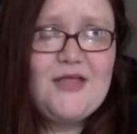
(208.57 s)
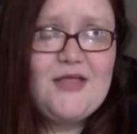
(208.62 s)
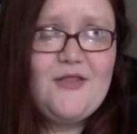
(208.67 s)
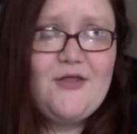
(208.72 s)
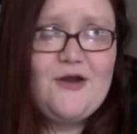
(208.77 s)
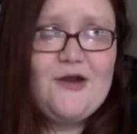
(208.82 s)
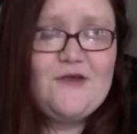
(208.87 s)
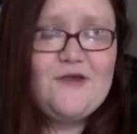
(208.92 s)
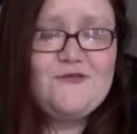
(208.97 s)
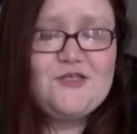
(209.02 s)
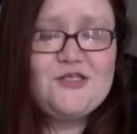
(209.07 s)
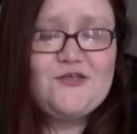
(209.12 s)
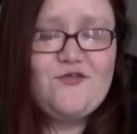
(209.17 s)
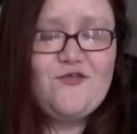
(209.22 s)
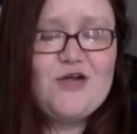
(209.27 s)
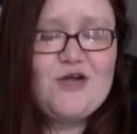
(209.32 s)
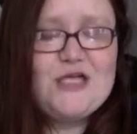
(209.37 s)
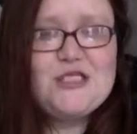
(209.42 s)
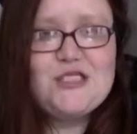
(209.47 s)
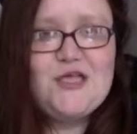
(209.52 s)
that have just
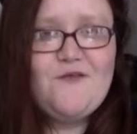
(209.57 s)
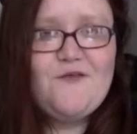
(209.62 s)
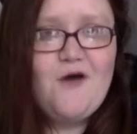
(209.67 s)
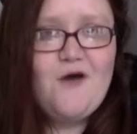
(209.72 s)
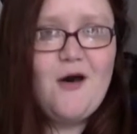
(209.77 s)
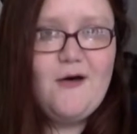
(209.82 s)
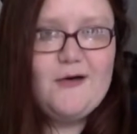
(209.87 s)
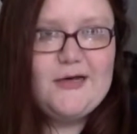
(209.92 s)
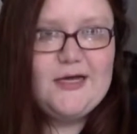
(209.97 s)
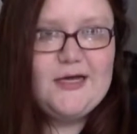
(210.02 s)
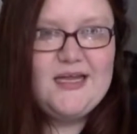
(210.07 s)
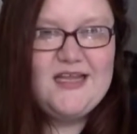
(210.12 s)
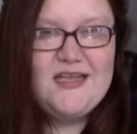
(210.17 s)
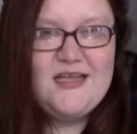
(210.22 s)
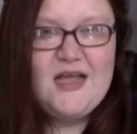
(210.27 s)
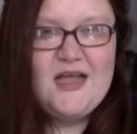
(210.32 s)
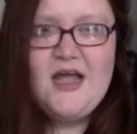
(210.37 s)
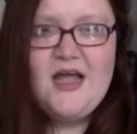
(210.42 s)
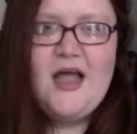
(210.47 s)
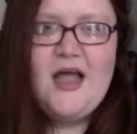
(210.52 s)
freshly fallen,